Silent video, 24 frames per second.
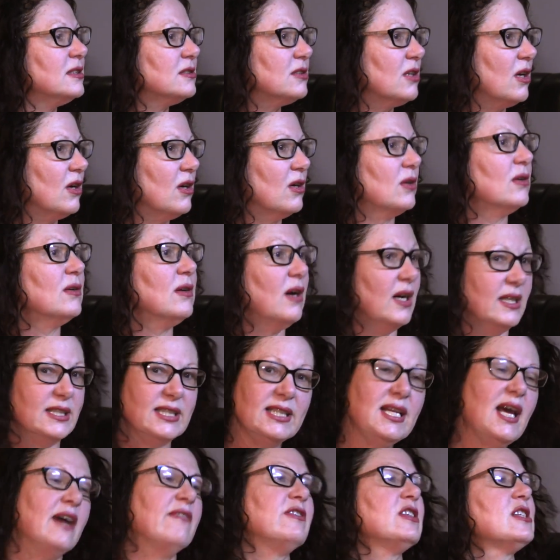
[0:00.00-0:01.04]
So I
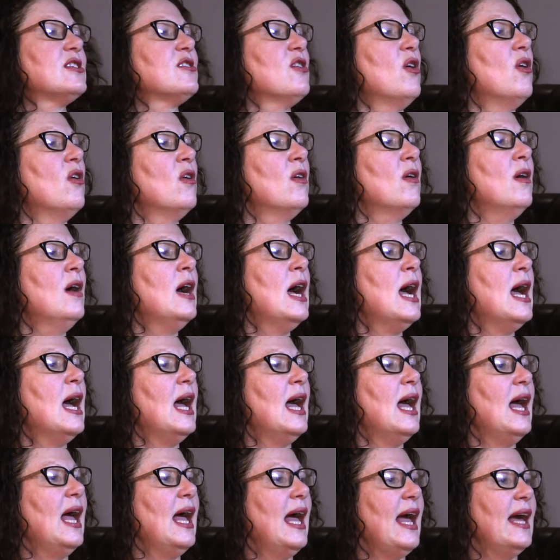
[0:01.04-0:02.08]
did have a song,
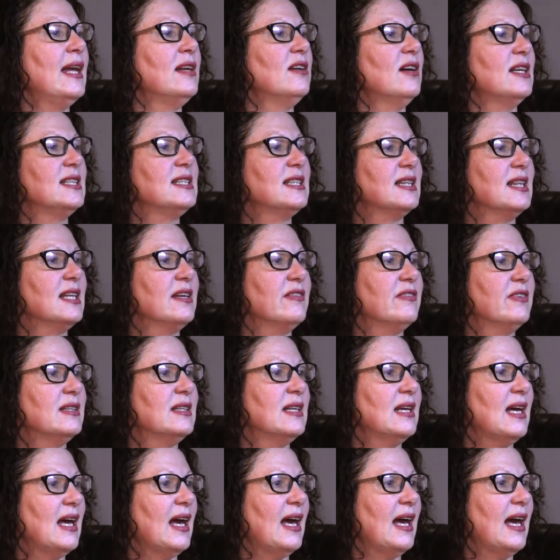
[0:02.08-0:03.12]
and I delivered
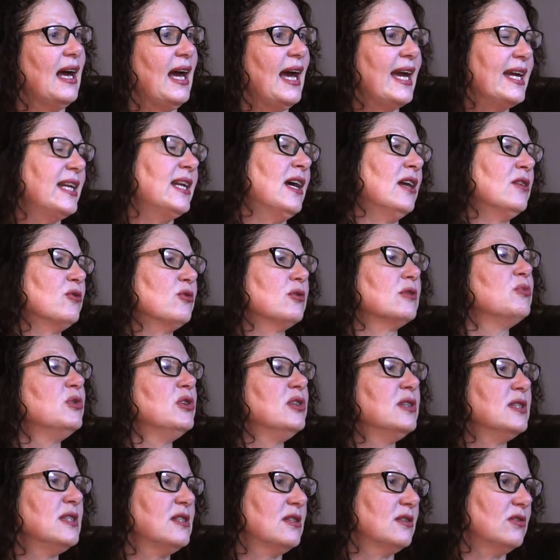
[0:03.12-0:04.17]
800
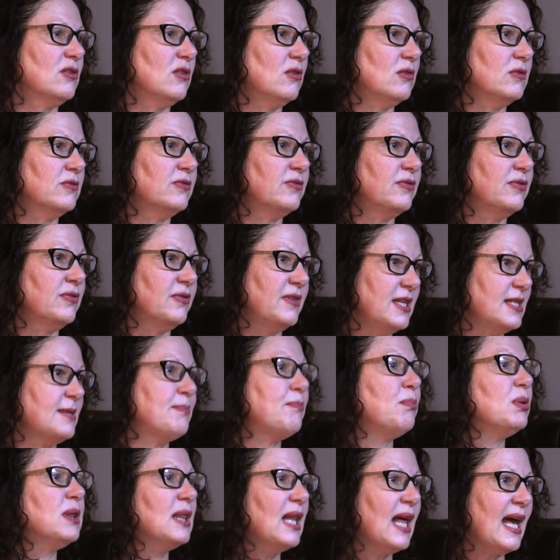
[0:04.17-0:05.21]
words of this
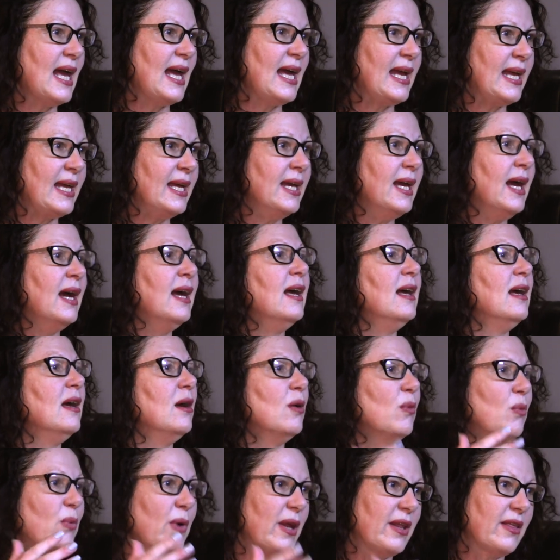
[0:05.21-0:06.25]
play
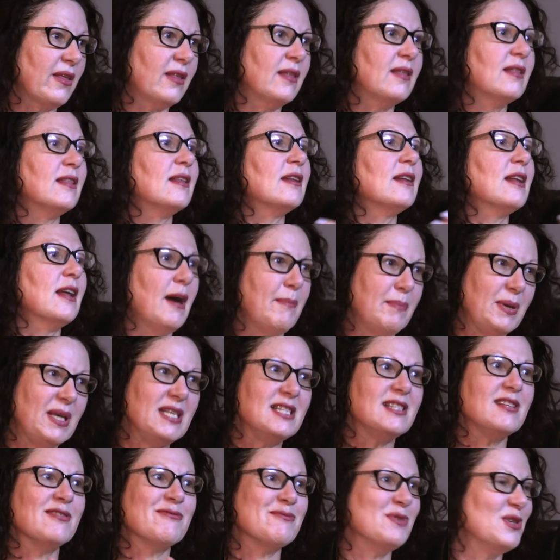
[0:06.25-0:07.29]
with a
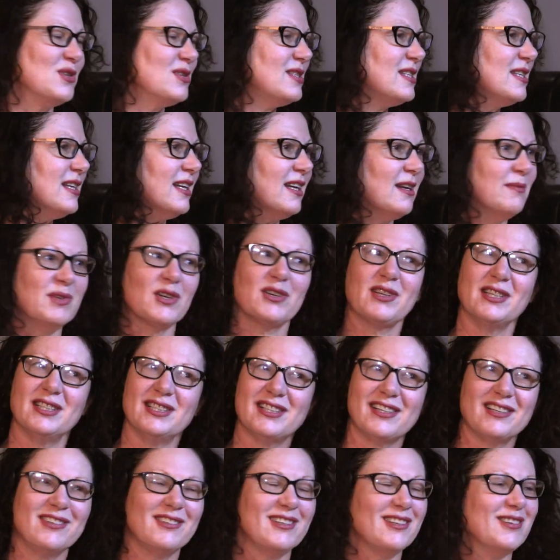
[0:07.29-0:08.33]
piece of music. I'm not going
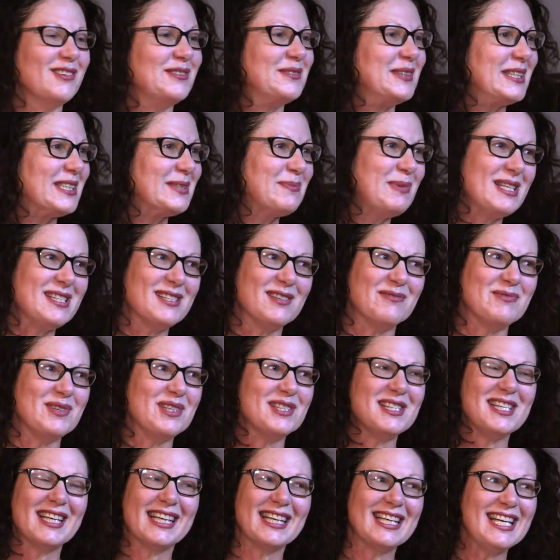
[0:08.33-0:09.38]
to tell you which piece of
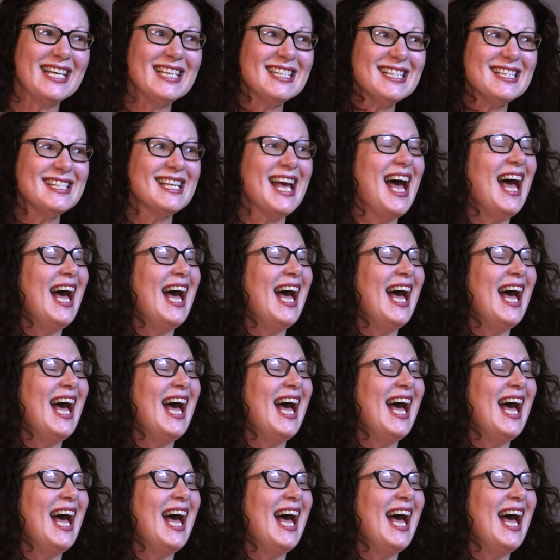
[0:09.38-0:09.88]
music it is.